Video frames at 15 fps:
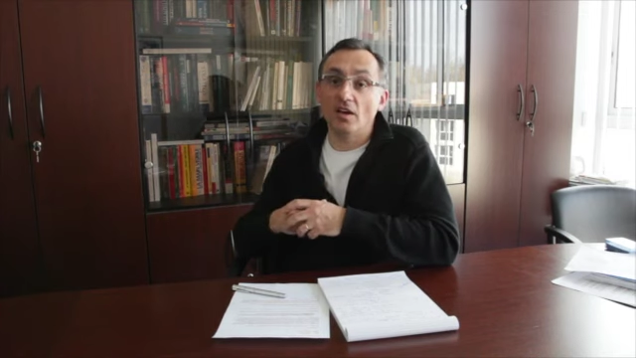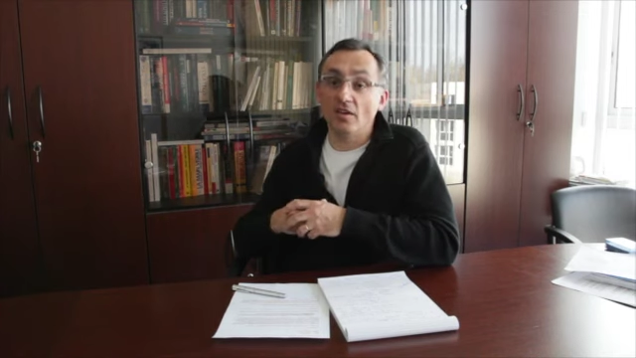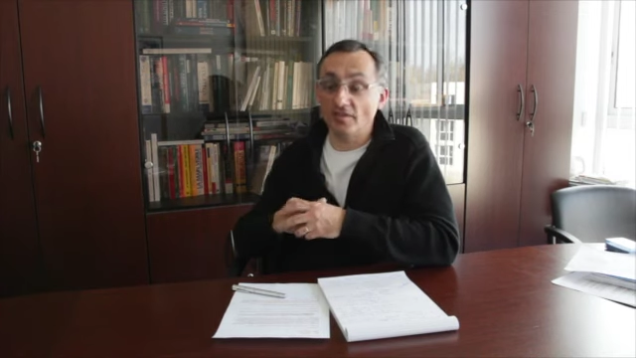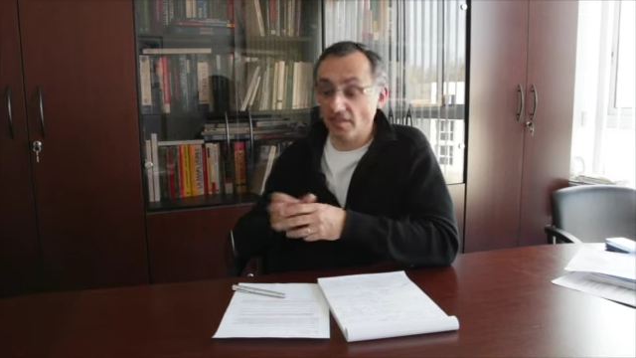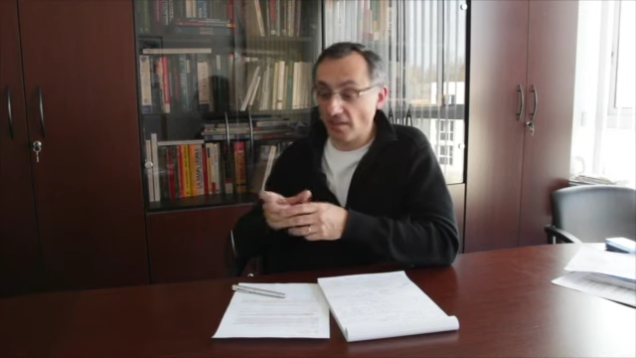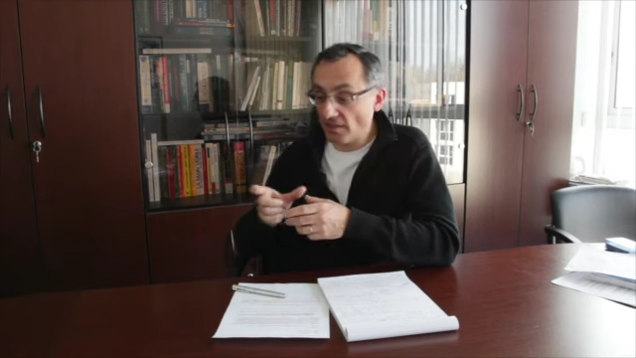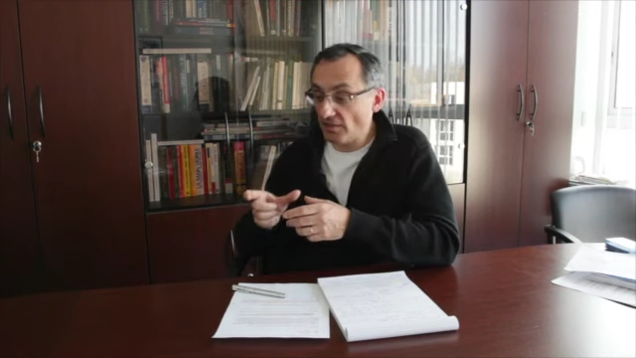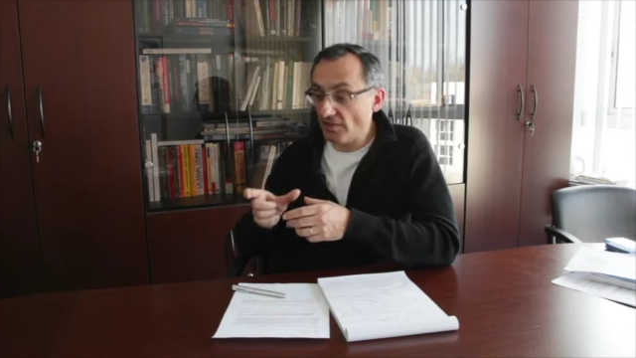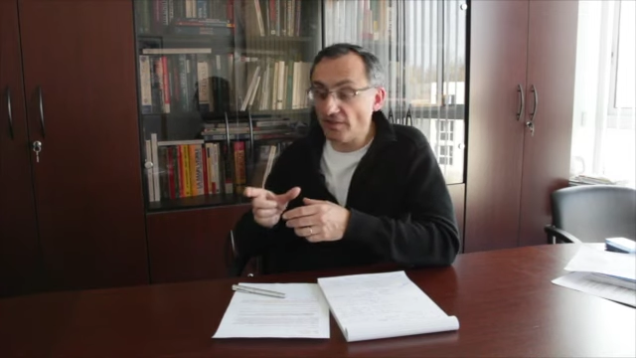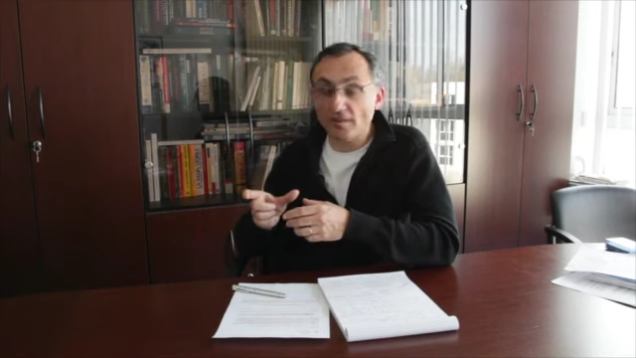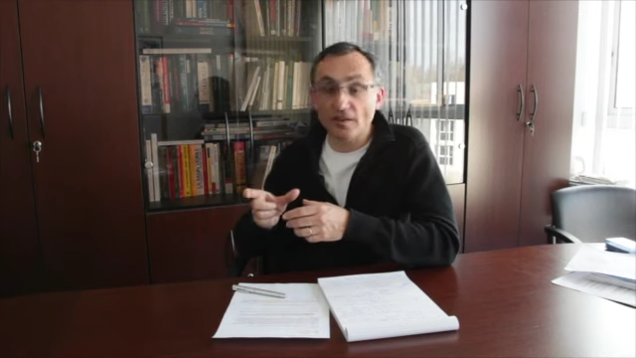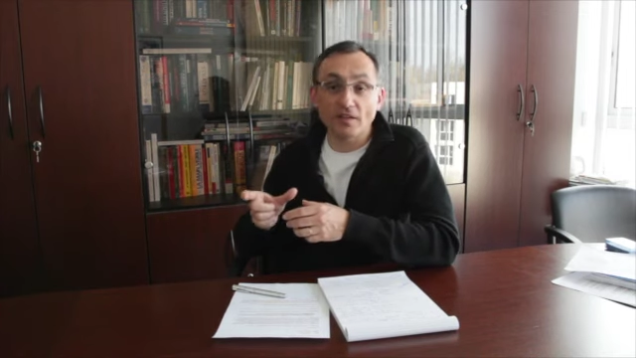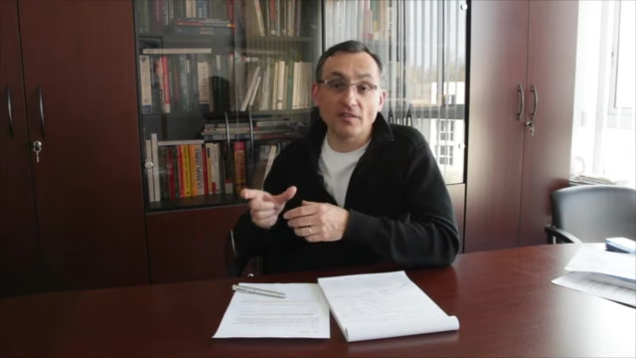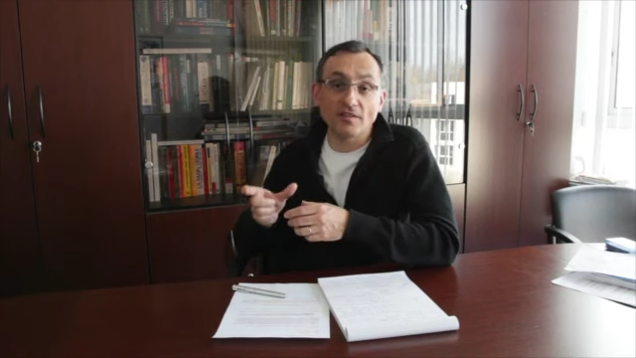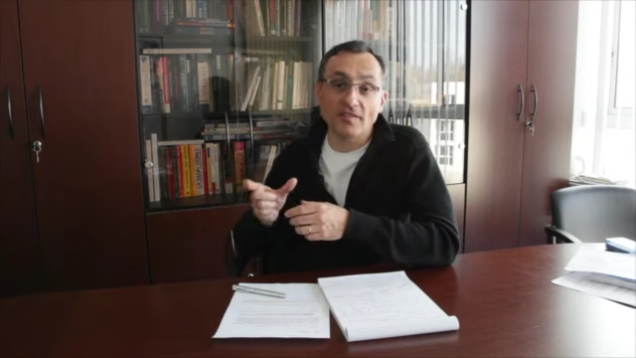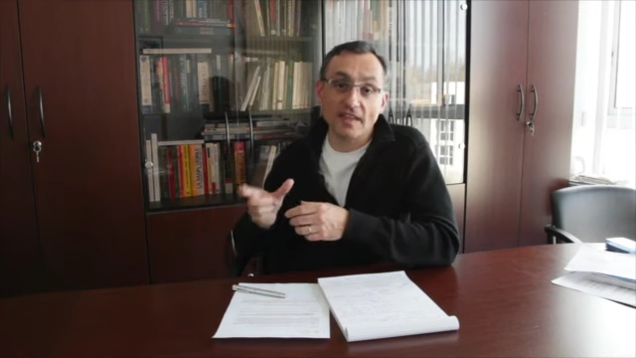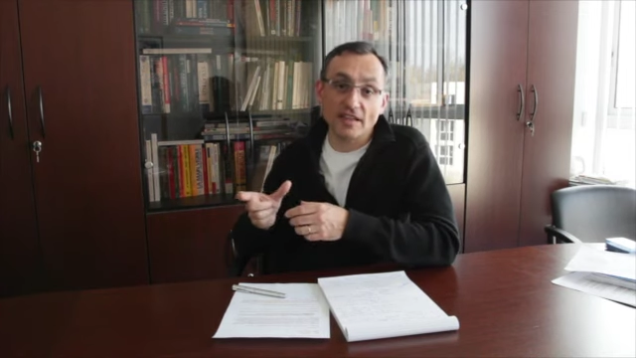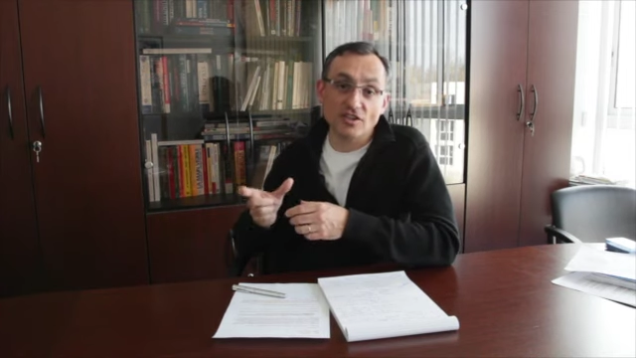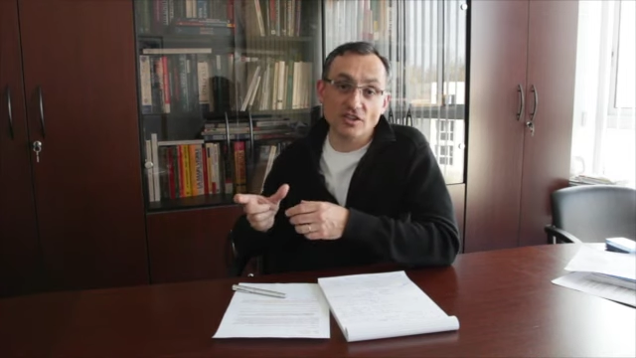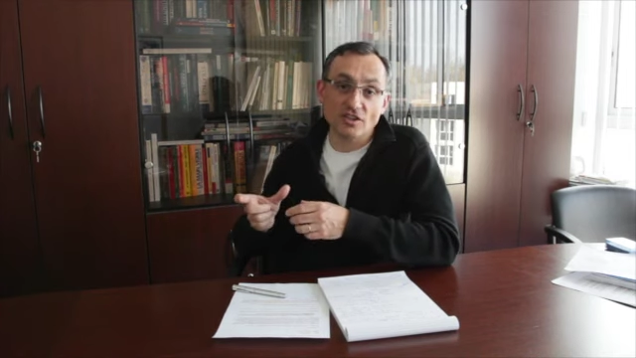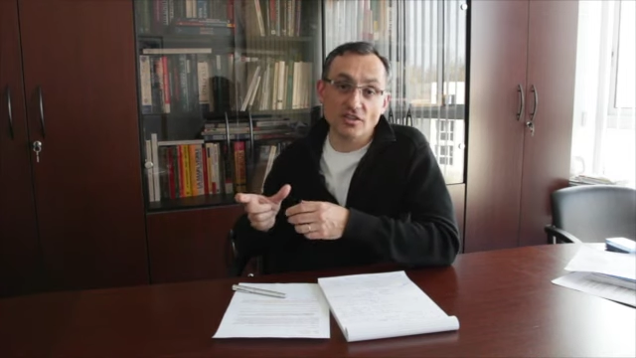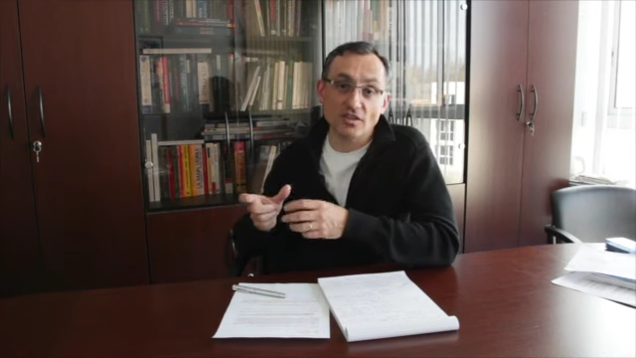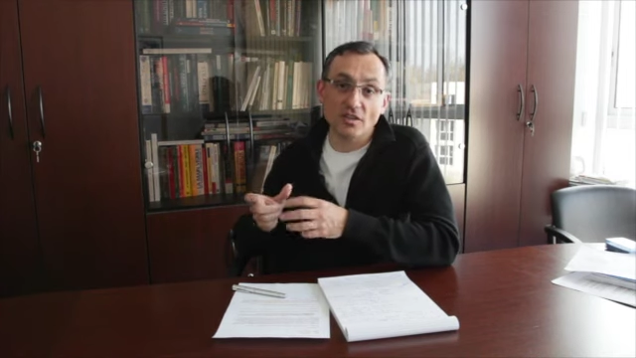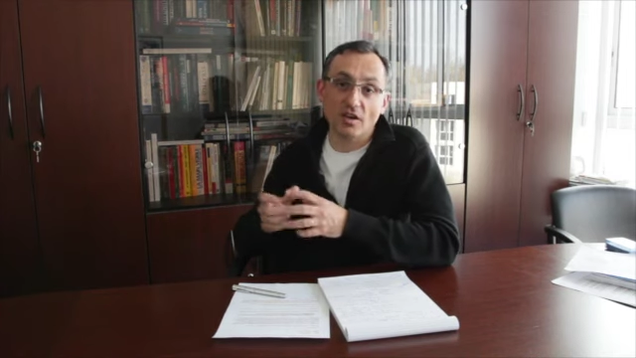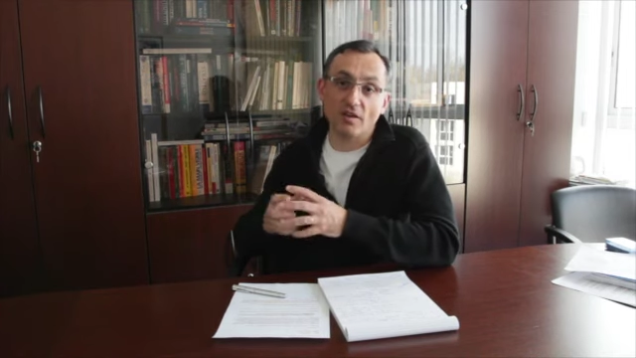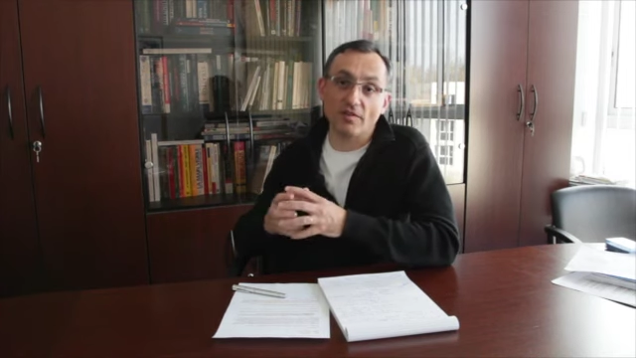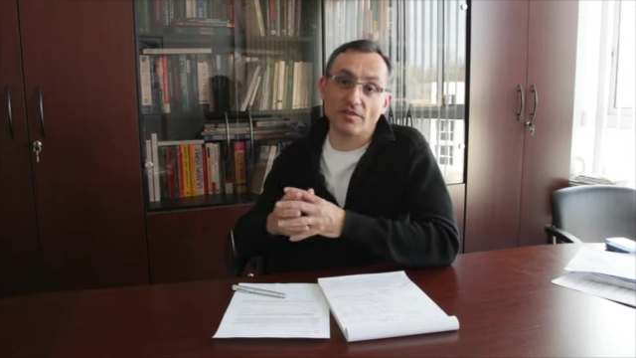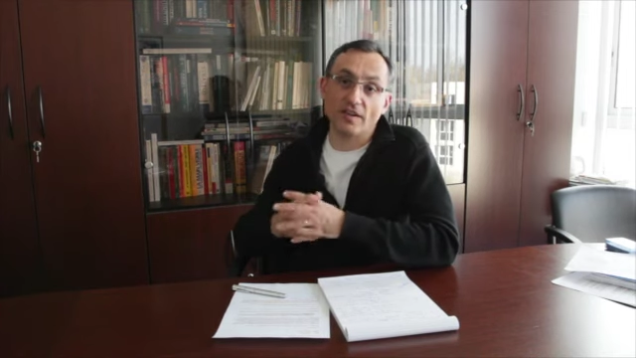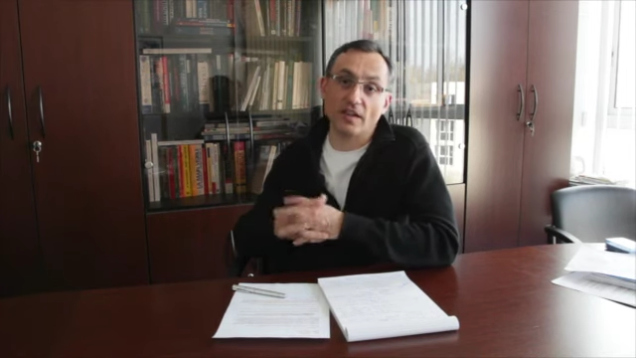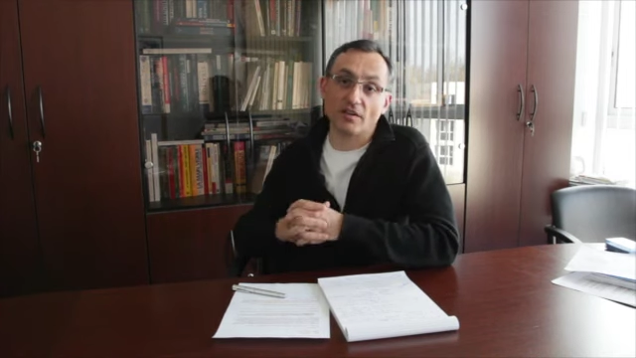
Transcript: a significant section of